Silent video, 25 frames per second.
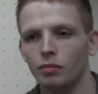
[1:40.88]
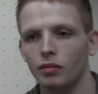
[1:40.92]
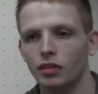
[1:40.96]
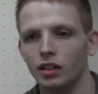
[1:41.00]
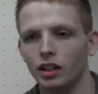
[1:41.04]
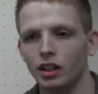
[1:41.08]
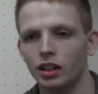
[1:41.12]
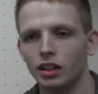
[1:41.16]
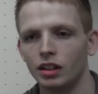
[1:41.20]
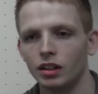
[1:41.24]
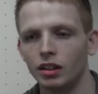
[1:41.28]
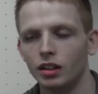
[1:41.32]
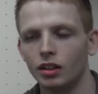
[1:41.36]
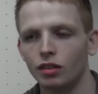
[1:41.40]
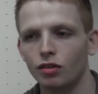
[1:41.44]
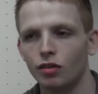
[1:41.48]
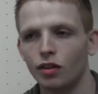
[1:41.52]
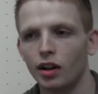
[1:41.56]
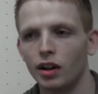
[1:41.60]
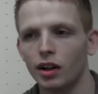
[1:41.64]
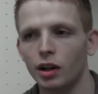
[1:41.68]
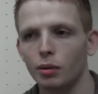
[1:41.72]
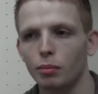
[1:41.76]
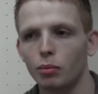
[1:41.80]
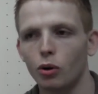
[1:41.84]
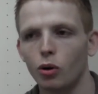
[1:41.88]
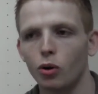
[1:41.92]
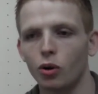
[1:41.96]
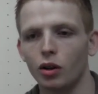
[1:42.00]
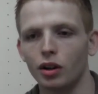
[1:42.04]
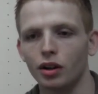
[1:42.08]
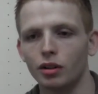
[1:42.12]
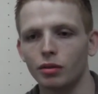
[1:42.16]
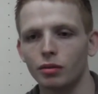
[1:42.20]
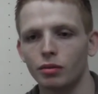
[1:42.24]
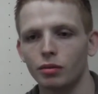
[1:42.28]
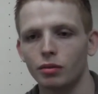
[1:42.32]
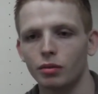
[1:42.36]
It's very
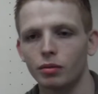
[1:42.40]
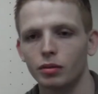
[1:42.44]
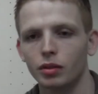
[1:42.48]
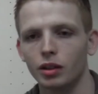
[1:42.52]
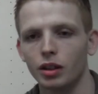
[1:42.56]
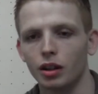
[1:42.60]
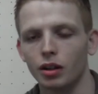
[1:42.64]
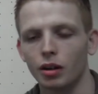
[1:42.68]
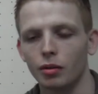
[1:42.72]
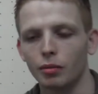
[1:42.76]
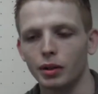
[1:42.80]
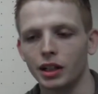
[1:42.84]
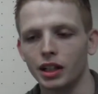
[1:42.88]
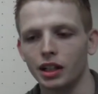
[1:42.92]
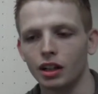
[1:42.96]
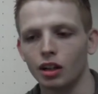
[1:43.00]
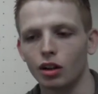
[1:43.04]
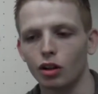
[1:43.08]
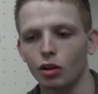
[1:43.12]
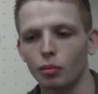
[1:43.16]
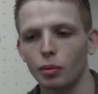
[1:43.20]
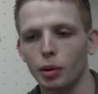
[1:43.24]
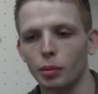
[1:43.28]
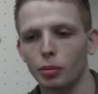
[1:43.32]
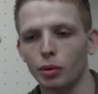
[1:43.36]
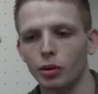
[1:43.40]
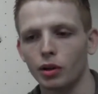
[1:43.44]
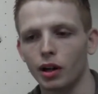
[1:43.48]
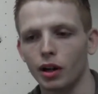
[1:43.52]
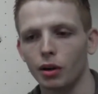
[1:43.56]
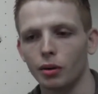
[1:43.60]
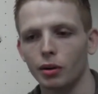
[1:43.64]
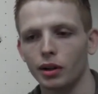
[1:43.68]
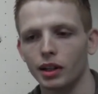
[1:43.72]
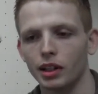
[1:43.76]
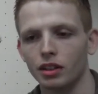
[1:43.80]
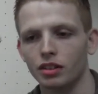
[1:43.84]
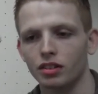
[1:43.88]
important. I mean, a lot of people
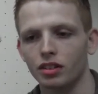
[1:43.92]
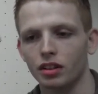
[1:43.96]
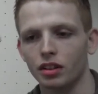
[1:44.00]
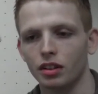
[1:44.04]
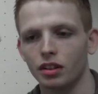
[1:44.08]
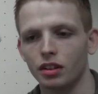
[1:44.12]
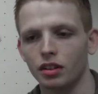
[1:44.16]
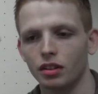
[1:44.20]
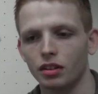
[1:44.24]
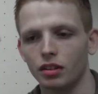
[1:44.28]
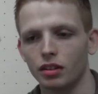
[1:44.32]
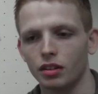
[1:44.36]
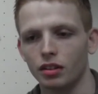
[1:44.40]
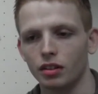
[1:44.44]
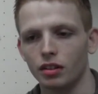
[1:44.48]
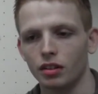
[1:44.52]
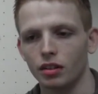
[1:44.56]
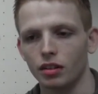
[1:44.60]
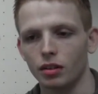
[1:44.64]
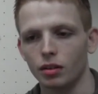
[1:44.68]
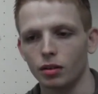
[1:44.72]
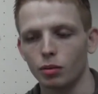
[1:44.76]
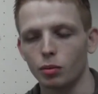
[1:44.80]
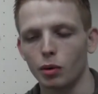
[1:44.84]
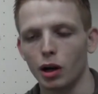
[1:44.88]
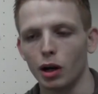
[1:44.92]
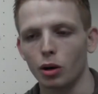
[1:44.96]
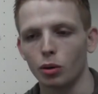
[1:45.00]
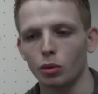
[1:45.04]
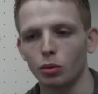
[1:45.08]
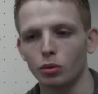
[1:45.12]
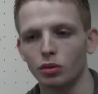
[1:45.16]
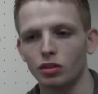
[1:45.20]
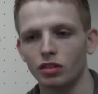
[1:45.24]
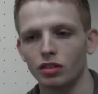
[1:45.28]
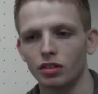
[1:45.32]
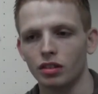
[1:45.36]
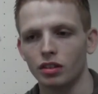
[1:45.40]
go into the
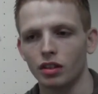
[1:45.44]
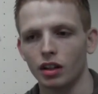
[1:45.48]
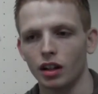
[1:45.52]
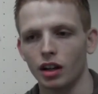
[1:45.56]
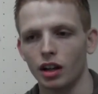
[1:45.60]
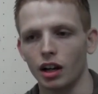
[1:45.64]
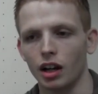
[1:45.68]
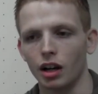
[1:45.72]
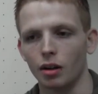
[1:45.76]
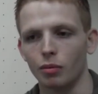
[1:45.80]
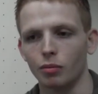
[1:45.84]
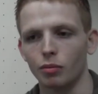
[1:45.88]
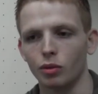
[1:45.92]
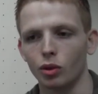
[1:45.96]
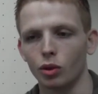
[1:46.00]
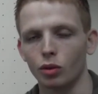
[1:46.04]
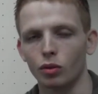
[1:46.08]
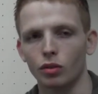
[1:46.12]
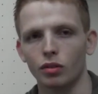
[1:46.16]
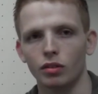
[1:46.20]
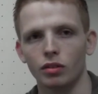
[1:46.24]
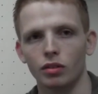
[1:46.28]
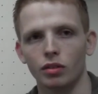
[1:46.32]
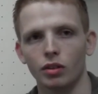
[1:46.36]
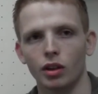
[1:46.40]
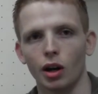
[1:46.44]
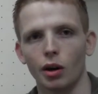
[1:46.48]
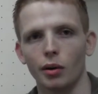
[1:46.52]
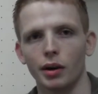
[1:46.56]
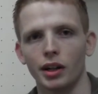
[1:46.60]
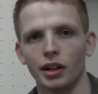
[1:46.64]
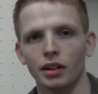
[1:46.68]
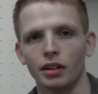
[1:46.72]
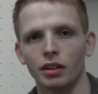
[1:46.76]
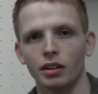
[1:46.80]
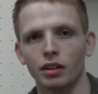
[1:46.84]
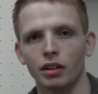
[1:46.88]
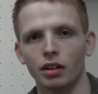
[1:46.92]
world not
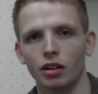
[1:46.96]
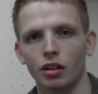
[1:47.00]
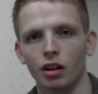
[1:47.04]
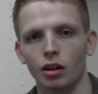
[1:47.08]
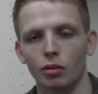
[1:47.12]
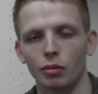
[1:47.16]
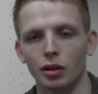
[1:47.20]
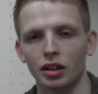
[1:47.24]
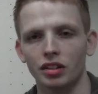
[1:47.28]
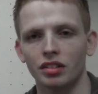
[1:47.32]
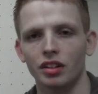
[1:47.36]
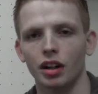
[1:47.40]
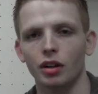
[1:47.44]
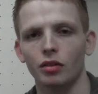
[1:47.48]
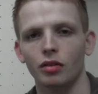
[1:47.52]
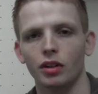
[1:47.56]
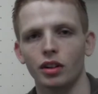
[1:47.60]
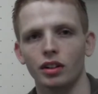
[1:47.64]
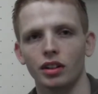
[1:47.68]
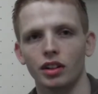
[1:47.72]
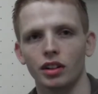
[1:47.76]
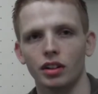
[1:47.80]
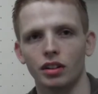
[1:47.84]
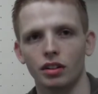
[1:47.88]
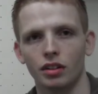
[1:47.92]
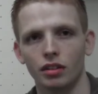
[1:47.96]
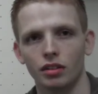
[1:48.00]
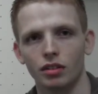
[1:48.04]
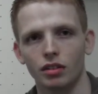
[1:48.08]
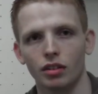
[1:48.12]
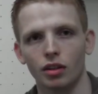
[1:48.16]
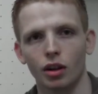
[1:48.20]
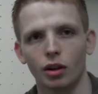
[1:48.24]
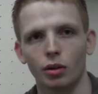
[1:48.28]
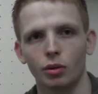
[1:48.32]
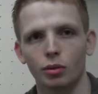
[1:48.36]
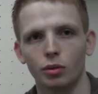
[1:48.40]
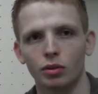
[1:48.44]
knowing, like myself, I didn't
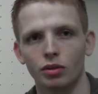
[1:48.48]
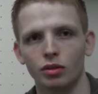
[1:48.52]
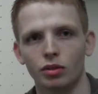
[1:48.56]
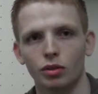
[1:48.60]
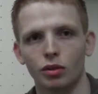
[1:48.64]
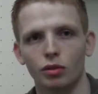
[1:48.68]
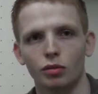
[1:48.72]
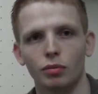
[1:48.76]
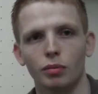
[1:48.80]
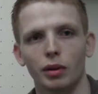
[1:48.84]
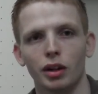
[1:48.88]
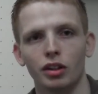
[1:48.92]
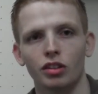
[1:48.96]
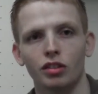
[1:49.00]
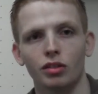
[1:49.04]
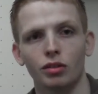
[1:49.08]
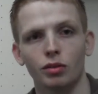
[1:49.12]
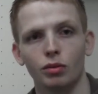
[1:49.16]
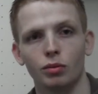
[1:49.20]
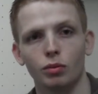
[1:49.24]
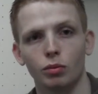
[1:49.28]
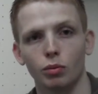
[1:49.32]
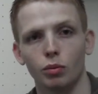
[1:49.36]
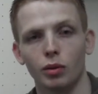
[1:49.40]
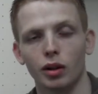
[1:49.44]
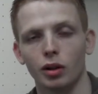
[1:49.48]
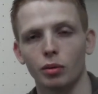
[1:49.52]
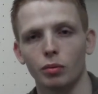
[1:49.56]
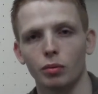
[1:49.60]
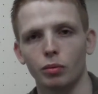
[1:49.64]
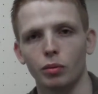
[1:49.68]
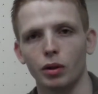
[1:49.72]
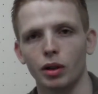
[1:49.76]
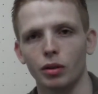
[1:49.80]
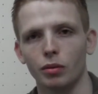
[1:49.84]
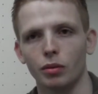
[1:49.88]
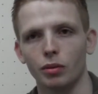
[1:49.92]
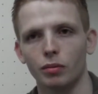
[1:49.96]
know sort of much when
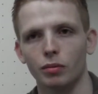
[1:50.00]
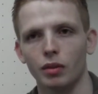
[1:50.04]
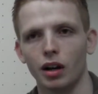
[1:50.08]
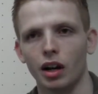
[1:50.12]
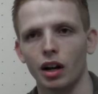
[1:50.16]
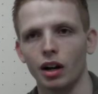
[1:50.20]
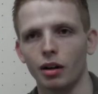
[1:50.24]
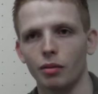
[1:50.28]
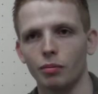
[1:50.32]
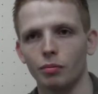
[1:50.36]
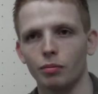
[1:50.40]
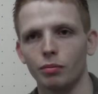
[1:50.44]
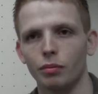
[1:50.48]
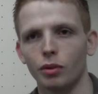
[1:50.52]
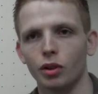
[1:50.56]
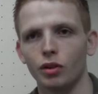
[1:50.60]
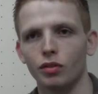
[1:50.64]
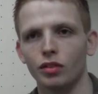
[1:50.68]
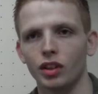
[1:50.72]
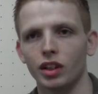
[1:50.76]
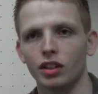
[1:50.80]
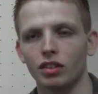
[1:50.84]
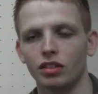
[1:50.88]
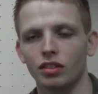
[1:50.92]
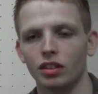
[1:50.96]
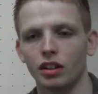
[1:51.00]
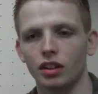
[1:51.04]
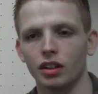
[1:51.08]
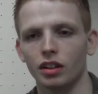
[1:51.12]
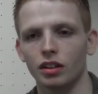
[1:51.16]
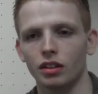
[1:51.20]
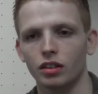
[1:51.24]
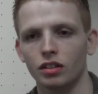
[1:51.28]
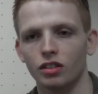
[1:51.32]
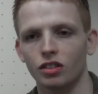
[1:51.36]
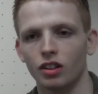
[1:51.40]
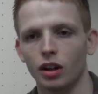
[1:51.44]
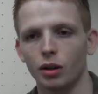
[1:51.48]
I moved into
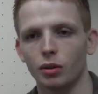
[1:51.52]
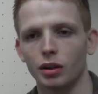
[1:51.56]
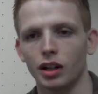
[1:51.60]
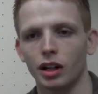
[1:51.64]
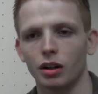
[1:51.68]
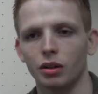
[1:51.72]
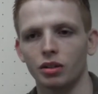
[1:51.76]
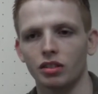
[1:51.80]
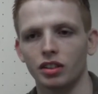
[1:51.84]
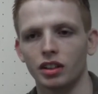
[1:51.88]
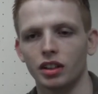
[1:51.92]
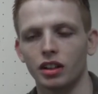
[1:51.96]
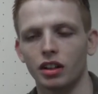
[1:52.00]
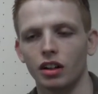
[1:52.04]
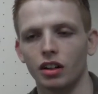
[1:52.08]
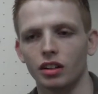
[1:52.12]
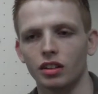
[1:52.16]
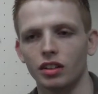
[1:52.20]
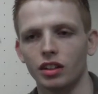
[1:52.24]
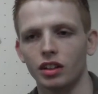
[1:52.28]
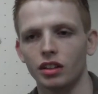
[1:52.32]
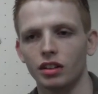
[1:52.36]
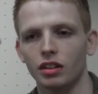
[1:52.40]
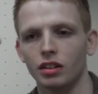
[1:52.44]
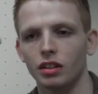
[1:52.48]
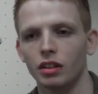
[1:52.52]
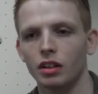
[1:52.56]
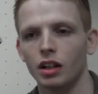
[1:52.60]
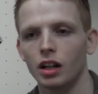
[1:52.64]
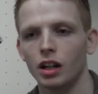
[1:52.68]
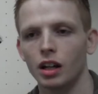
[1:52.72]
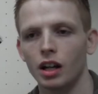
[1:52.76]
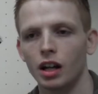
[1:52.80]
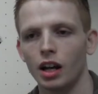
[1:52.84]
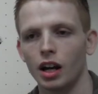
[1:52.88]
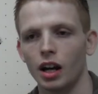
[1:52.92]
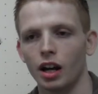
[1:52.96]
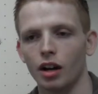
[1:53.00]
sheltered housing. I didn't
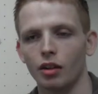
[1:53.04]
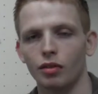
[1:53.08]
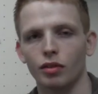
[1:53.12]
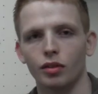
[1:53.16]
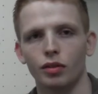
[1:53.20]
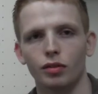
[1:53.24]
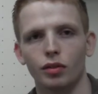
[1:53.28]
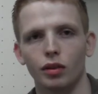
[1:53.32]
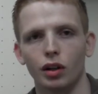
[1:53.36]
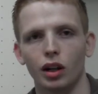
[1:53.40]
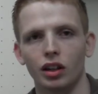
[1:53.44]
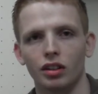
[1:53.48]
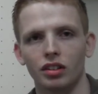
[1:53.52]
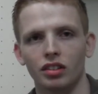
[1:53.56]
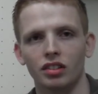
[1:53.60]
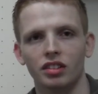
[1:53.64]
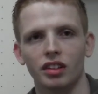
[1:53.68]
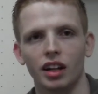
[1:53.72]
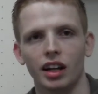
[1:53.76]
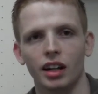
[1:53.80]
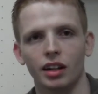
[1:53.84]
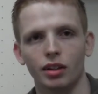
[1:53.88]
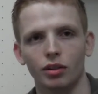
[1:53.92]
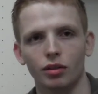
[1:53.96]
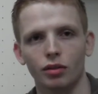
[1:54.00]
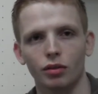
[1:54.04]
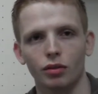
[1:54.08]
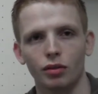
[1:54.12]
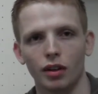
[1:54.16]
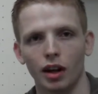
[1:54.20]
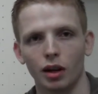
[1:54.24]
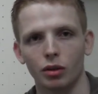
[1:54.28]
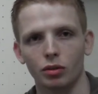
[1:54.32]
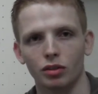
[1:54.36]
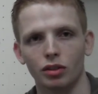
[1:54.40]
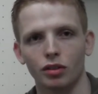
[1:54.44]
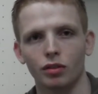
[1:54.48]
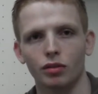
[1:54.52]
have a full understanding of
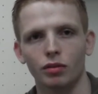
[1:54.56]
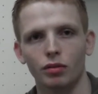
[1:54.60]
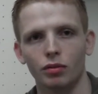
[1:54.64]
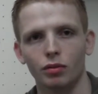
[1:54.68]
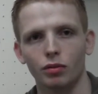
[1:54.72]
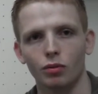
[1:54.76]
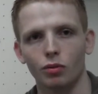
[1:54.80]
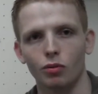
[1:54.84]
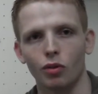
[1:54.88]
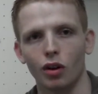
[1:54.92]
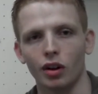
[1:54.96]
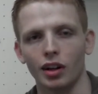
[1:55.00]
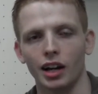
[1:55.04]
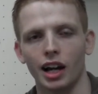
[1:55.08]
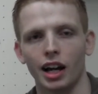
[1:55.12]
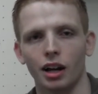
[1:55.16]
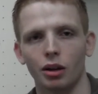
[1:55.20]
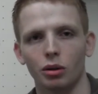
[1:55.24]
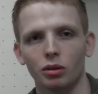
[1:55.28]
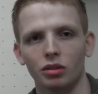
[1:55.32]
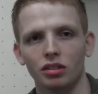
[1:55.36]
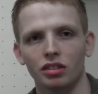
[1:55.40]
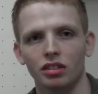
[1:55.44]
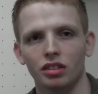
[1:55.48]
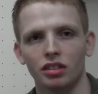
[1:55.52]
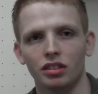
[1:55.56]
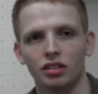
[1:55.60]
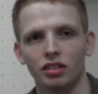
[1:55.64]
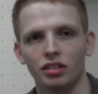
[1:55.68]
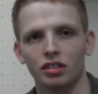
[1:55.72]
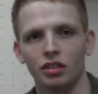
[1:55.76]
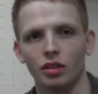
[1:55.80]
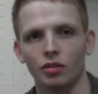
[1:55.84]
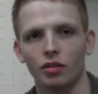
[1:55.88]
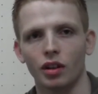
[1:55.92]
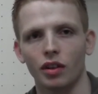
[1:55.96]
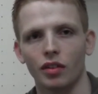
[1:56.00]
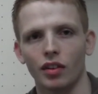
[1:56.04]
how to run a house and
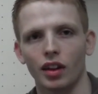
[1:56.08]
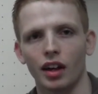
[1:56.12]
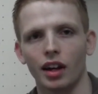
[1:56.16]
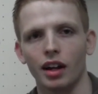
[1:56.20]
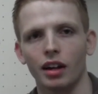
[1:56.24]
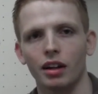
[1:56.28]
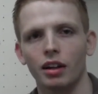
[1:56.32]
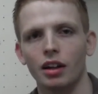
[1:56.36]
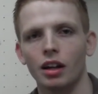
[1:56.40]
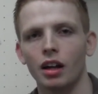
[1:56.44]
stuff like that.